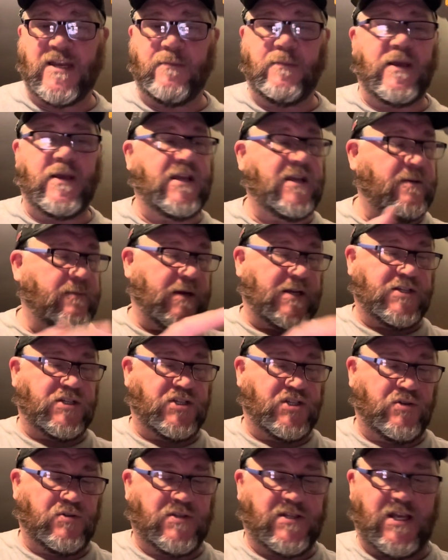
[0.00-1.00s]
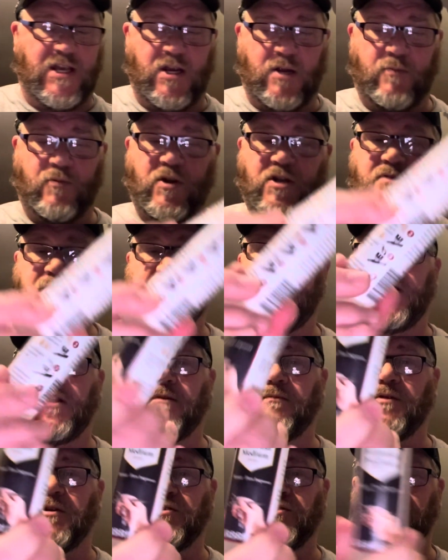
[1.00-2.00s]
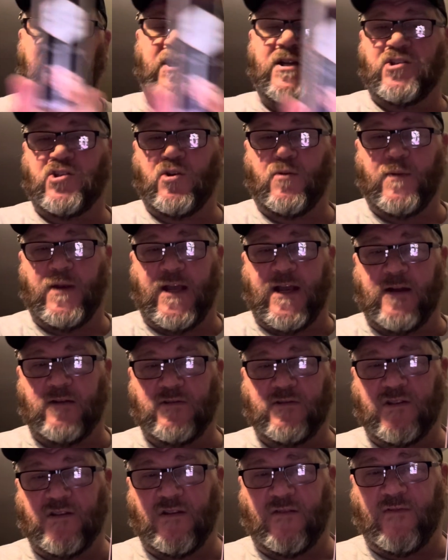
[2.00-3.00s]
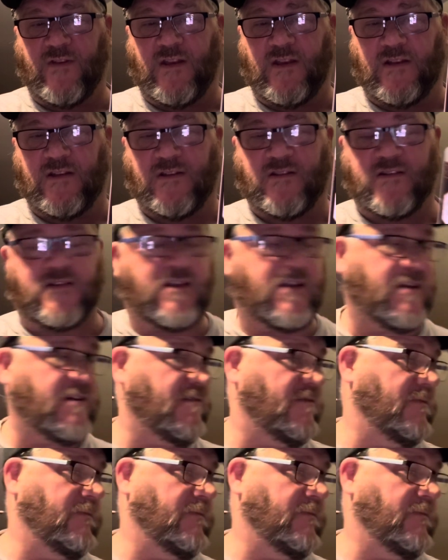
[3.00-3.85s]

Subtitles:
medium. I just use the airbrush medium because you get so many ounces of it, and it's like